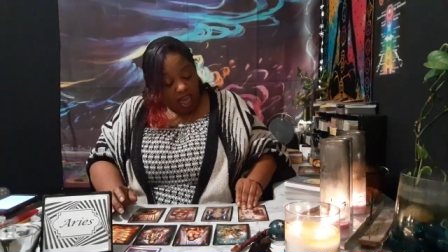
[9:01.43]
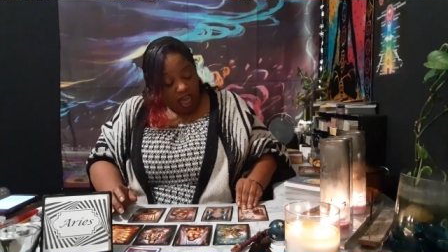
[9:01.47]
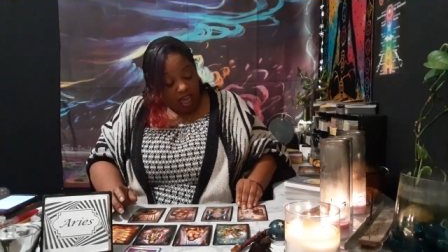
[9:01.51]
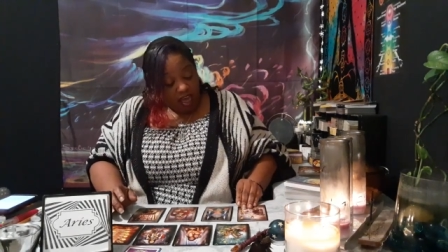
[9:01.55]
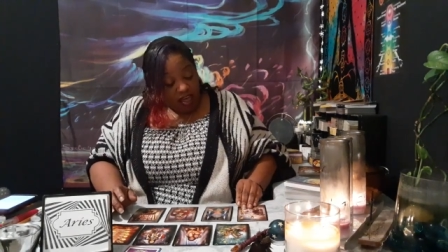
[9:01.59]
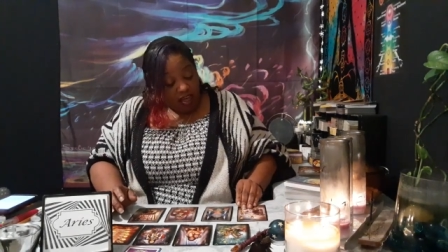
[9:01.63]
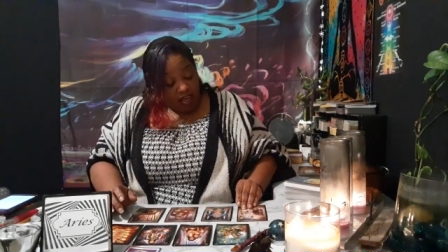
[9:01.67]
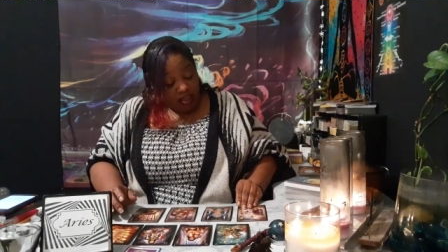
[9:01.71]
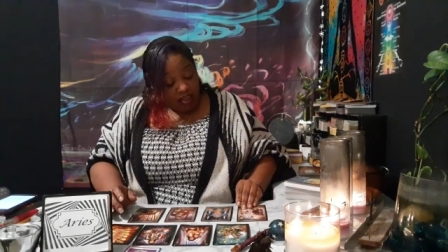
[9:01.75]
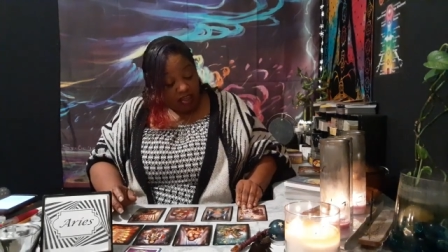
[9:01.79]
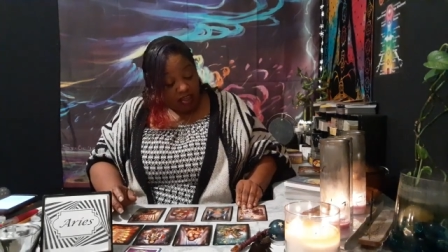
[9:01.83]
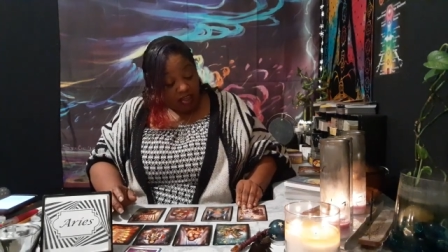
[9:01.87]

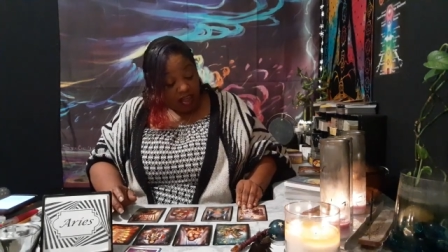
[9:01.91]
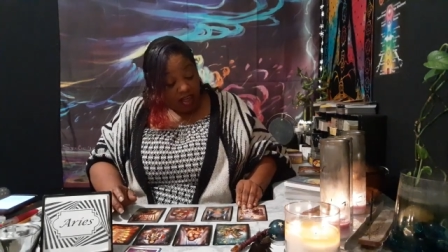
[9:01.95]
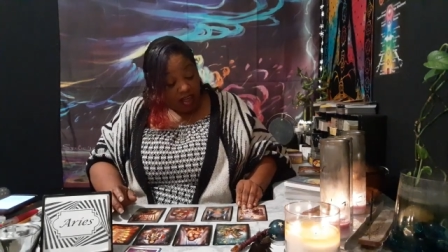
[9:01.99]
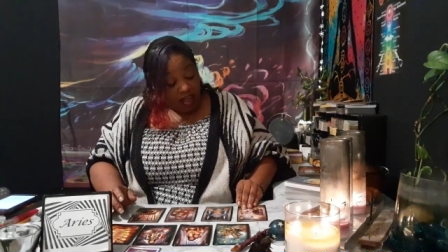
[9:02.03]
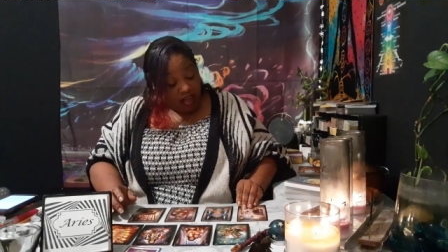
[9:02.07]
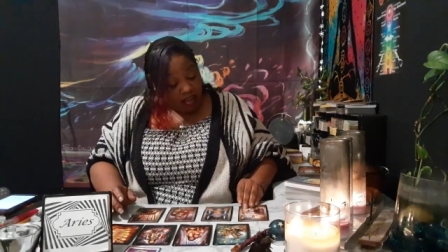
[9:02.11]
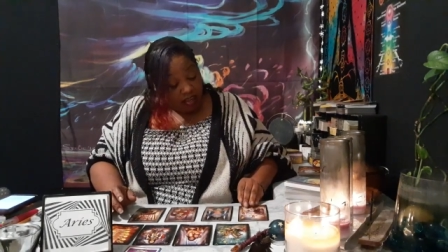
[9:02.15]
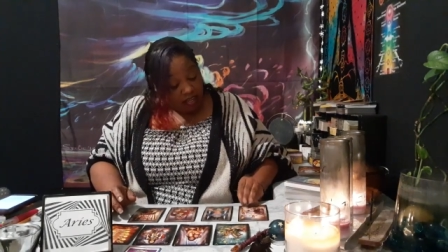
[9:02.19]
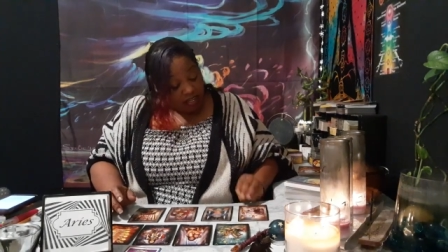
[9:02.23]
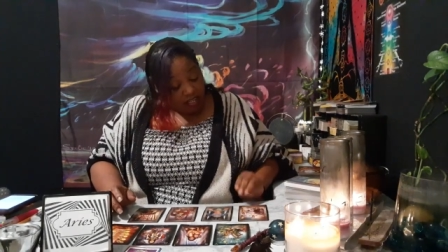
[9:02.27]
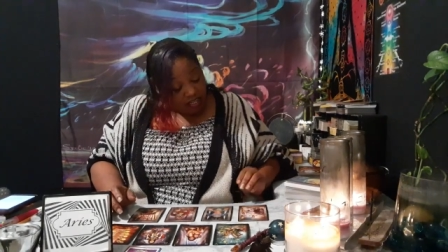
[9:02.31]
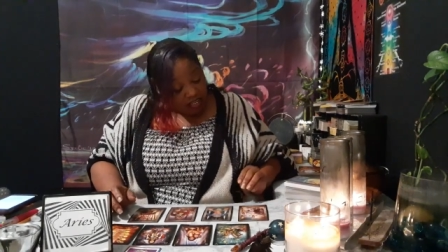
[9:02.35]

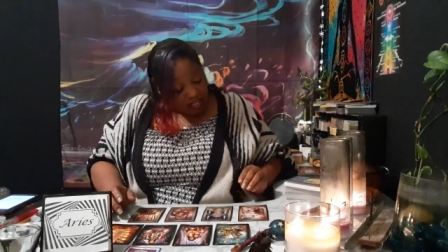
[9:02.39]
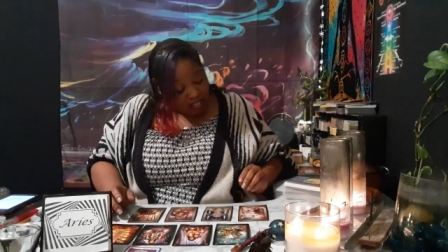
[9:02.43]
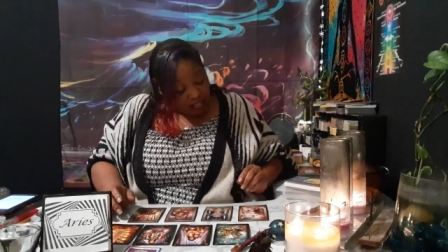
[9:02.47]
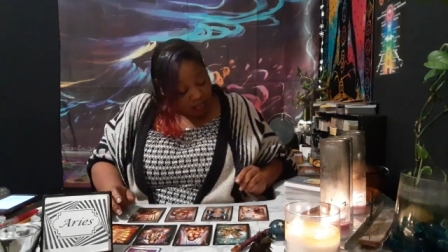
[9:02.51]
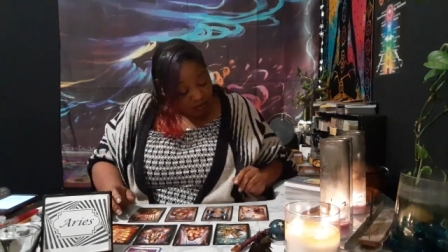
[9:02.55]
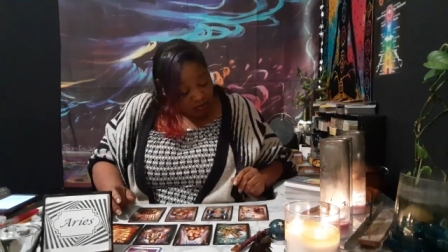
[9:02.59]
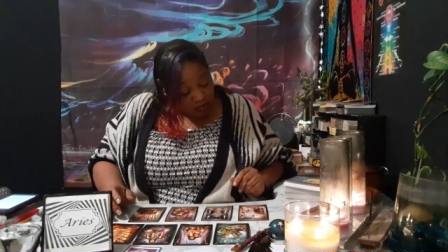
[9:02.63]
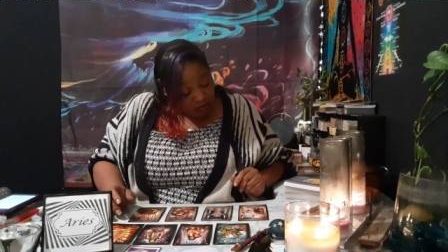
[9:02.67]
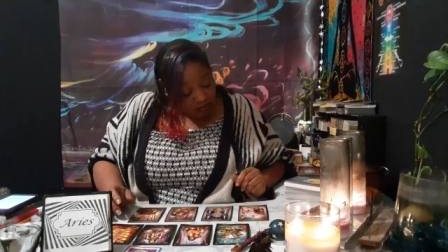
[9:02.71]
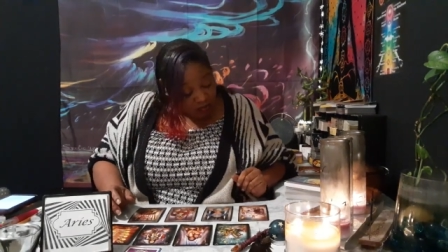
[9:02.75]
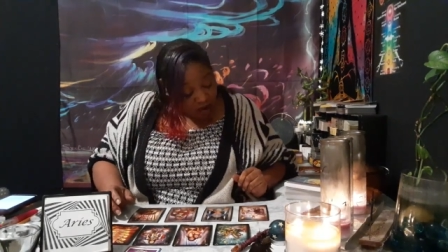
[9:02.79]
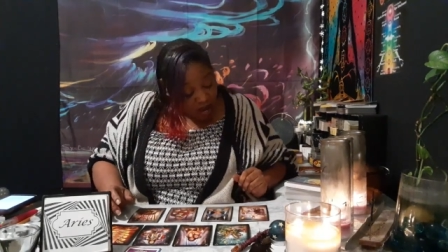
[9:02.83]
Huh, he
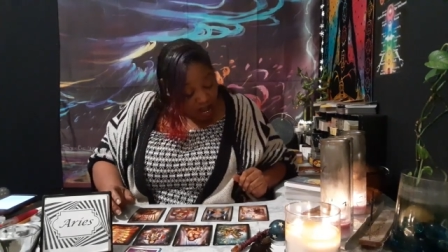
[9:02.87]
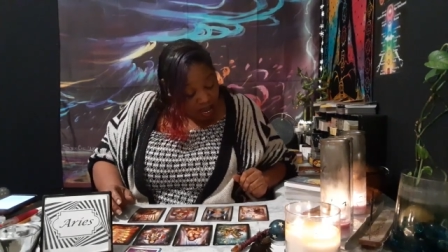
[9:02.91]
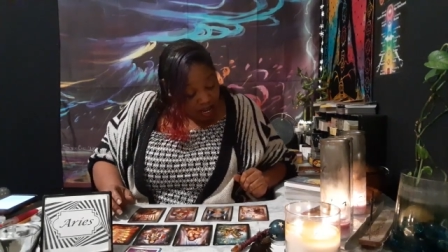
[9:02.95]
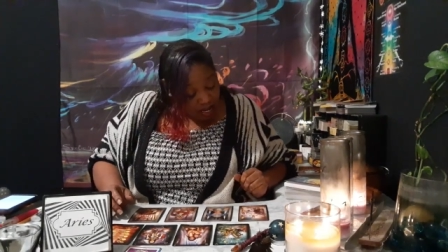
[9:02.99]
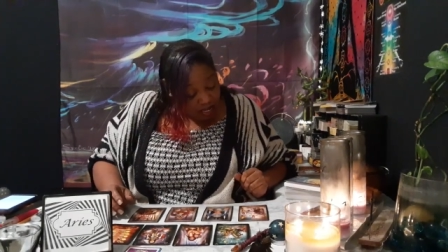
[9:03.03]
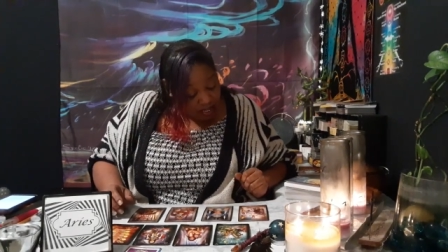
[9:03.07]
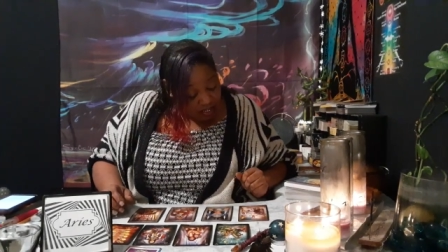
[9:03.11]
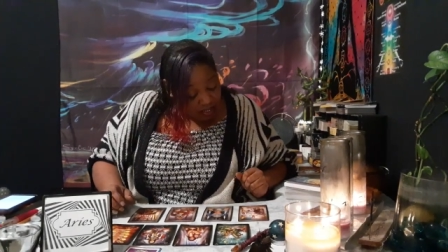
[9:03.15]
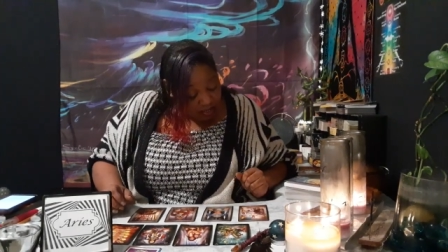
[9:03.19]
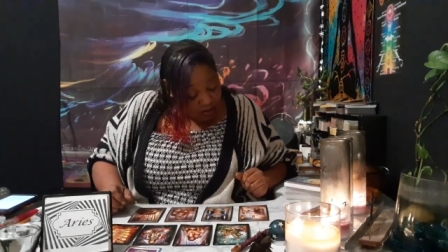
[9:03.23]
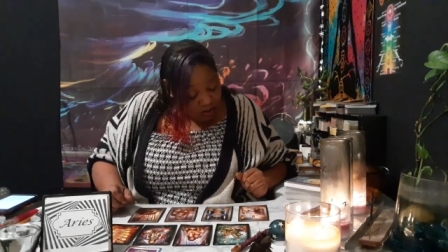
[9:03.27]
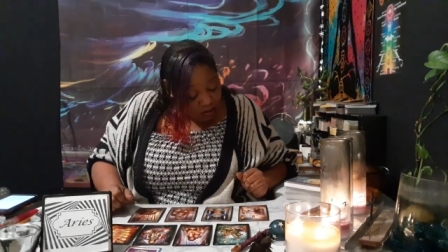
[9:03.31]
is
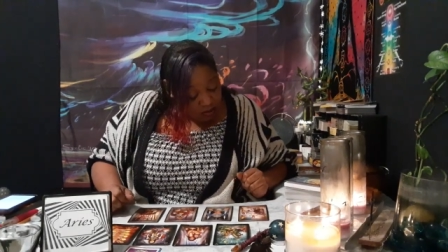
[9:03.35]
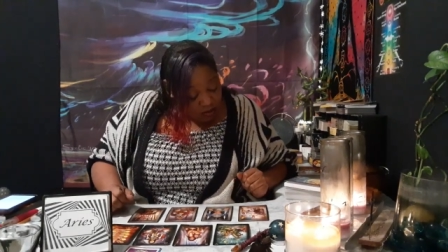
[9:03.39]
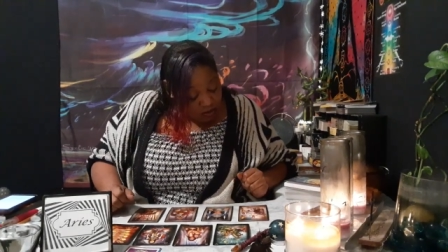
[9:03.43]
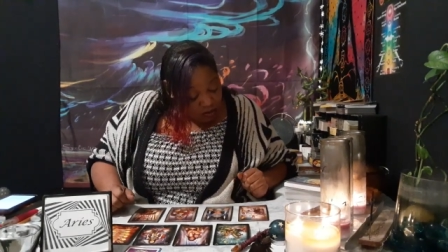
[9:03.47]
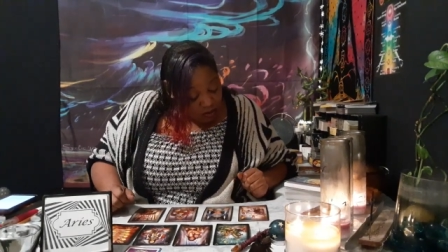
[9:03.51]
riding those